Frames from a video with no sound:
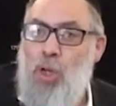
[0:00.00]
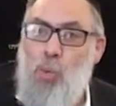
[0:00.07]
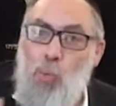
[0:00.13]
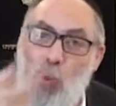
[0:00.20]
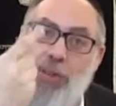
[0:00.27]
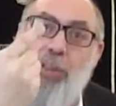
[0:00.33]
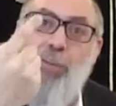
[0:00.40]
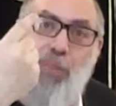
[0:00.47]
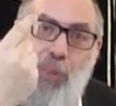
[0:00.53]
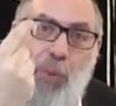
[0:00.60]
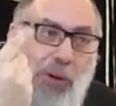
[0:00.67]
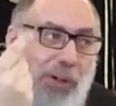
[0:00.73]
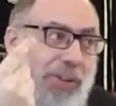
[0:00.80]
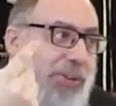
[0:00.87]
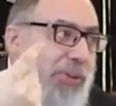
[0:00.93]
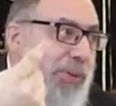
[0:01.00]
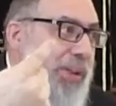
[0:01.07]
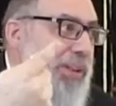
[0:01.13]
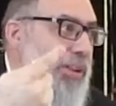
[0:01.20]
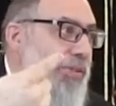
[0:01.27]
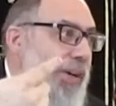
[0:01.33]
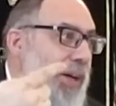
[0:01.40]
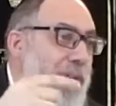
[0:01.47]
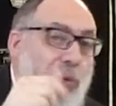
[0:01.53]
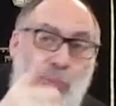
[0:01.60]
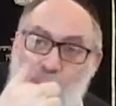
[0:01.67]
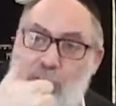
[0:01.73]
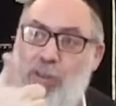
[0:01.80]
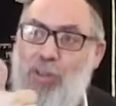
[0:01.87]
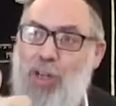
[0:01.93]
What's important? What is of value?
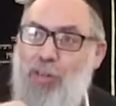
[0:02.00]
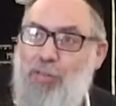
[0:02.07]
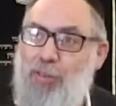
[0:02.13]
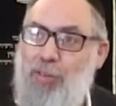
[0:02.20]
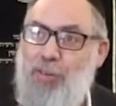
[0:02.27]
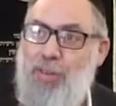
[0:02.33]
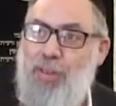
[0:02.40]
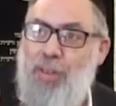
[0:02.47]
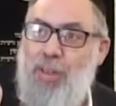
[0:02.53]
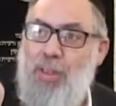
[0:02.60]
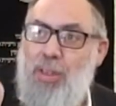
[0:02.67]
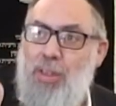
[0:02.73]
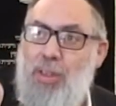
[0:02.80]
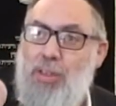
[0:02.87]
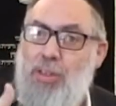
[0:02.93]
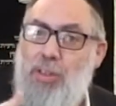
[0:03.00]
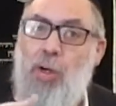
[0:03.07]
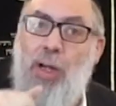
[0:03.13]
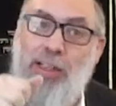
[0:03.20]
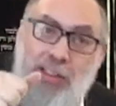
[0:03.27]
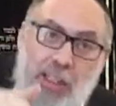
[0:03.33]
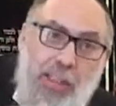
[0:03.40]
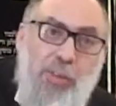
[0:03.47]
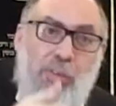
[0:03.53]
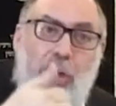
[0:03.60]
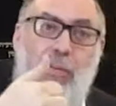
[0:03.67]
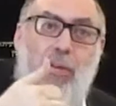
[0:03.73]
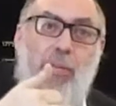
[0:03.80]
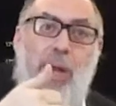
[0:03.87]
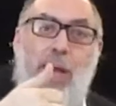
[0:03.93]
Real kavod. So I say
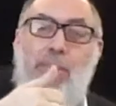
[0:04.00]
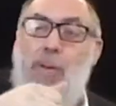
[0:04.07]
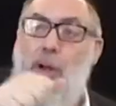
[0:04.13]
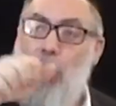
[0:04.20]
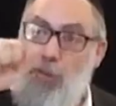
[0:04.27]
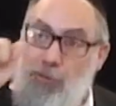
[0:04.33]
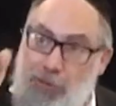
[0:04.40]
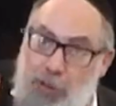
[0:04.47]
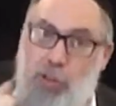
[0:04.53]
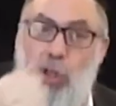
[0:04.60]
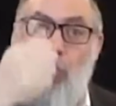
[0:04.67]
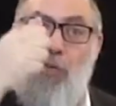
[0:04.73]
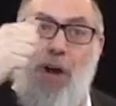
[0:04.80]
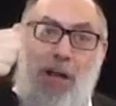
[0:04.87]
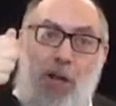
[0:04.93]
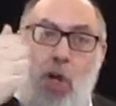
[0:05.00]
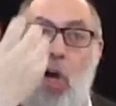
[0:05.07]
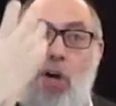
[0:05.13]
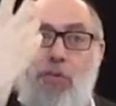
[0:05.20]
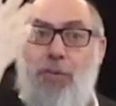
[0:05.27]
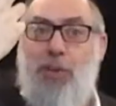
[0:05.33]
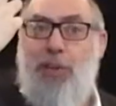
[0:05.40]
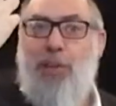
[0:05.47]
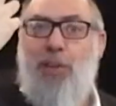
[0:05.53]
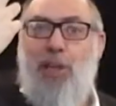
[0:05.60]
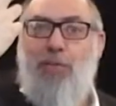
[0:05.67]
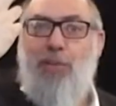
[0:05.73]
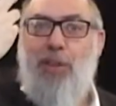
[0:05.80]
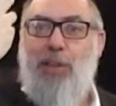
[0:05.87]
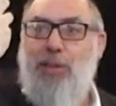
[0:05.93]
dvarim l'man polam v'sofa kavod
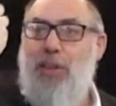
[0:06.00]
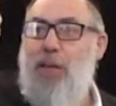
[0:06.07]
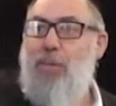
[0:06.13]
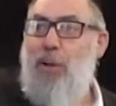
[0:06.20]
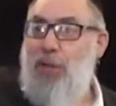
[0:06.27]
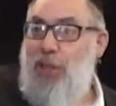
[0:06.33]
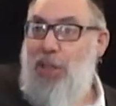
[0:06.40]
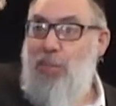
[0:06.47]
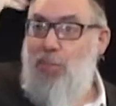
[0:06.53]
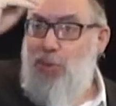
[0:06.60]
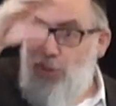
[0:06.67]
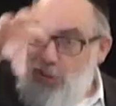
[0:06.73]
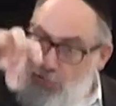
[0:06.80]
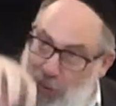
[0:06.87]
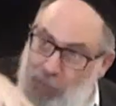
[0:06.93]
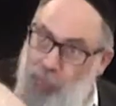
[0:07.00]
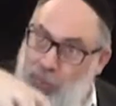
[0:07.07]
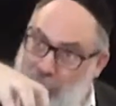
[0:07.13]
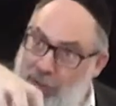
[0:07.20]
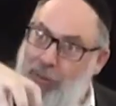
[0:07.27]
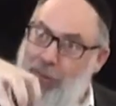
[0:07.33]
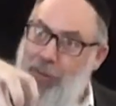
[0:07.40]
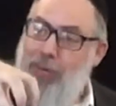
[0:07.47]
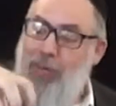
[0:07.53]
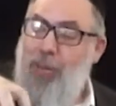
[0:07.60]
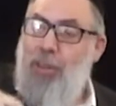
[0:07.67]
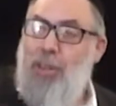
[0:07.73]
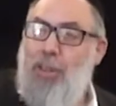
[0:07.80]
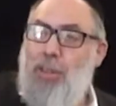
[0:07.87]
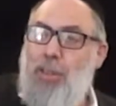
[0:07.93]
lavay. It's not about kibud. It's about real
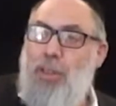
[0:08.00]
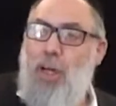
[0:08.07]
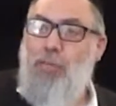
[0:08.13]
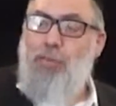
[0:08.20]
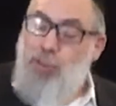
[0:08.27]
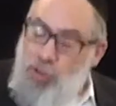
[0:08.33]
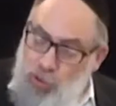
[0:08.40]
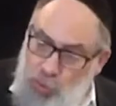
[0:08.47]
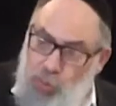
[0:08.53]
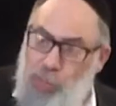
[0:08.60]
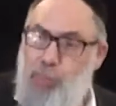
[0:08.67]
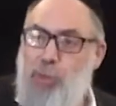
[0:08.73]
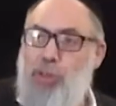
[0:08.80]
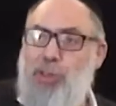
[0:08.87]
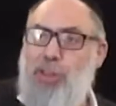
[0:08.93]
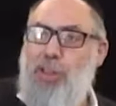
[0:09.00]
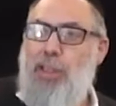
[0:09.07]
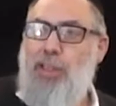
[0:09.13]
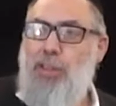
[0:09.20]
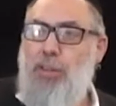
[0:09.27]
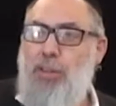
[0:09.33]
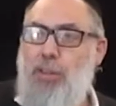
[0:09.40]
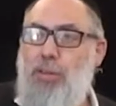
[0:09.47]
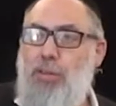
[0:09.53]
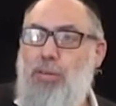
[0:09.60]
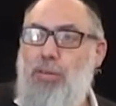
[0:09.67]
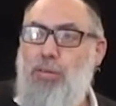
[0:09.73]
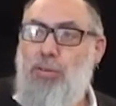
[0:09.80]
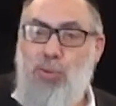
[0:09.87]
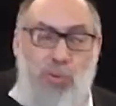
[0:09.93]
kavod, true appreciation,
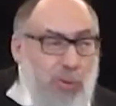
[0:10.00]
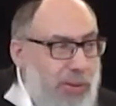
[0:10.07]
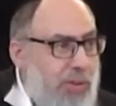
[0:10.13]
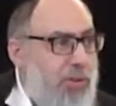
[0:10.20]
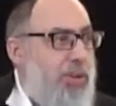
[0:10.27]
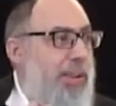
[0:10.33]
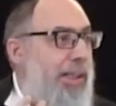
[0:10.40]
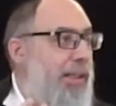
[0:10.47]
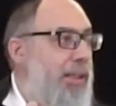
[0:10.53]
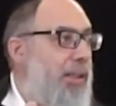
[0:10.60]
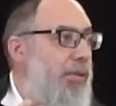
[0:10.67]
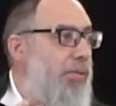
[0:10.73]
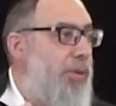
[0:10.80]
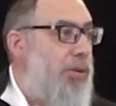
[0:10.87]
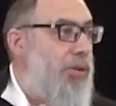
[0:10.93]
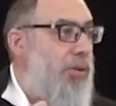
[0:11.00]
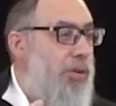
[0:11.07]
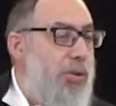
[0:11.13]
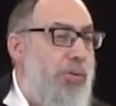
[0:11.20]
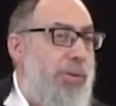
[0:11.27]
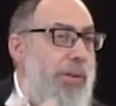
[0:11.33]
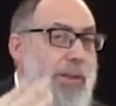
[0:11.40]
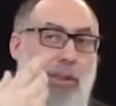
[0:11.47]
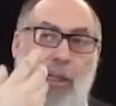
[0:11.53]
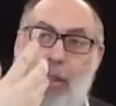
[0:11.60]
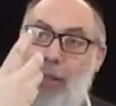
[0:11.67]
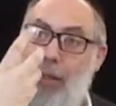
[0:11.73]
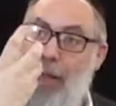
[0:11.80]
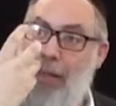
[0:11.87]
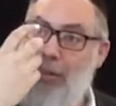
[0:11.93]
true understanding of what you're doing.
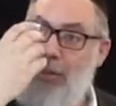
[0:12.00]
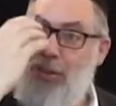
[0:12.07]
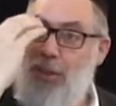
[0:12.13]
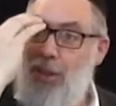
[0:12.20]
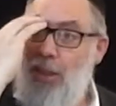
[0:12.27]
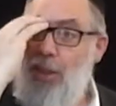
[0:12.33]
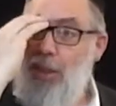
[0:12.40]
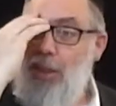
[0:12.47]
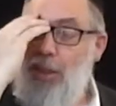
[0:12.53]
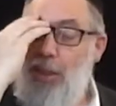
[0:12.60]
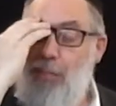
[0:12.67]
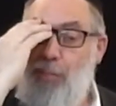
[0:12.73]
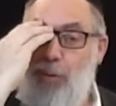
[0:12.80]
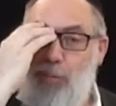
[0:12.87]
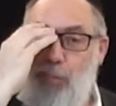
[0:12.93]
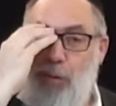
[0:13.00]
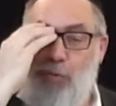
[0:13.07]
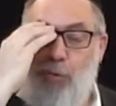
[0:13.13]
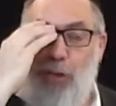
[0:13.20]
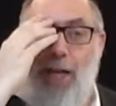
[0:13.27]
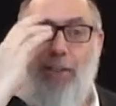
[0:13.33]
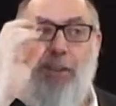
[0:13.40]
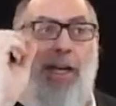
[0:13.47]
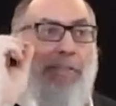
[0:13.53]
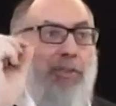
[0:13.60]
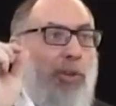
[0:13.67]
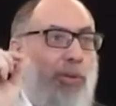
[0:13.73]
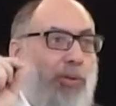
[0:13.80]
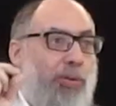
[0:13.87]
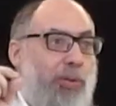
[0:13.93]
But for that you have
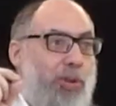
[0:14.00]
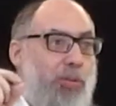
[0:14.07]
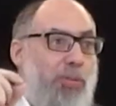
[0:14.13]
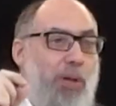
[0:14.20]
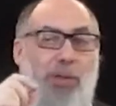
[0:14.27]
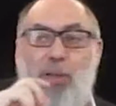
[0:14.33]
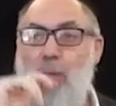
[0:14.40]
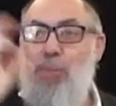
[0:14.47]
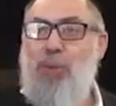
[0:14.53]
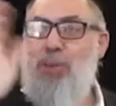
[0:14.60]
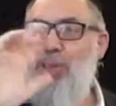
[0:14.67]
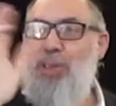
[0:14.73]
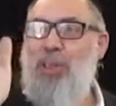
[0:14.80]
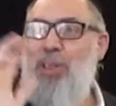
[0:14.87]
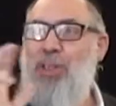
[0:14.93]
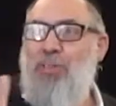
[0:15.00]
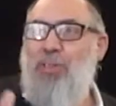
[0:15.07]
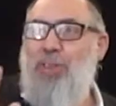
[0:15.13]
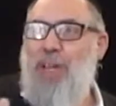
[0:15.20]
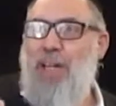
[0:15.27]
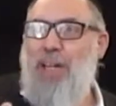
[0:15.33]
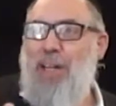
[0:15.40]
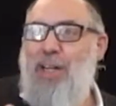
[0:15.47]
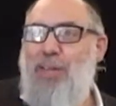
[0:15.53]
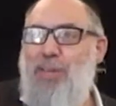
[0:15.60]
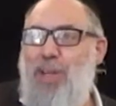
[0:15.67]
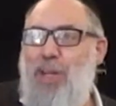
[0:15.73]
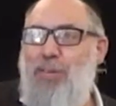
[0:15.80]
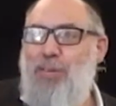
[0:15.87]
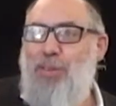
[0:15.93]
to learn lishma. Nobody's going to give you that kind of
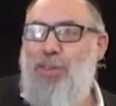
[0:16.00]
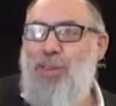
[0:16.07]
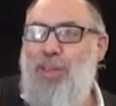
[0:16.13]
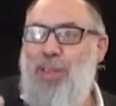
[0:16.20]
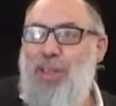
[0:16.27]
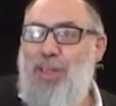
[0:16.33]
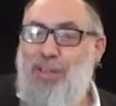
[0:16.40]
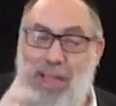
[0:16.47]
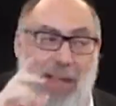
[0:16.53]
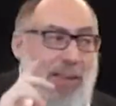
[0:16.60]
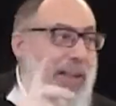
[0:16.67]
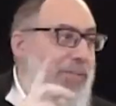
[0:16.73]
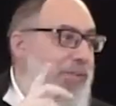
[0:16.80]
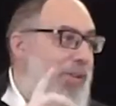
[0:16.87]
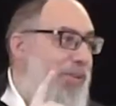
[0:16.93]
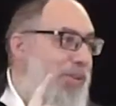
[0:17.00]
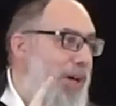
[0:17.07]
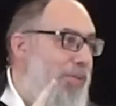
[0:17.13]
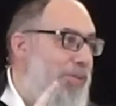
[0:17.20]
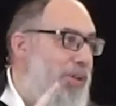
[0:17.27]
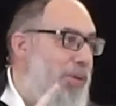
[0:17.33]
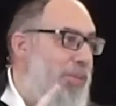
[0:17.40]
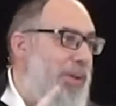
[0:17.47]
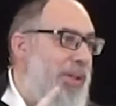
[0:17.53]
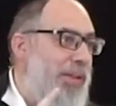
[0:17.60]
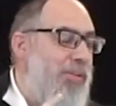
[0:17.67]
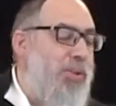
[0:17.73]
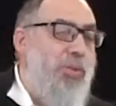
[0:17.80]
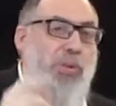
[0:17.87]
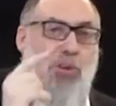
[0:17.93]
kavod. That level of kavod nobody
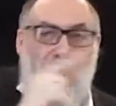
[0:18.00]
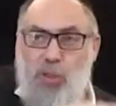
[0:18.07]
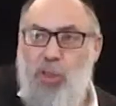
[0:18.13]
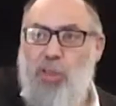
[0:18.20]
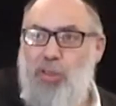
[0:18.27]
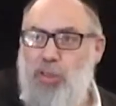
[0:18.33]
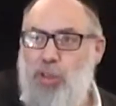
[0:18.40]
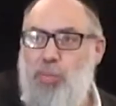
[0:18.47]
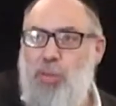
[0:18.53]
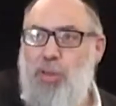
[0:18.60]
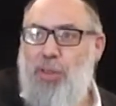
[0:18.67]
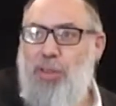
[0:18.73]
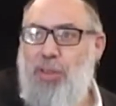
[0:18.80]
gives to a shaloi lishmanik.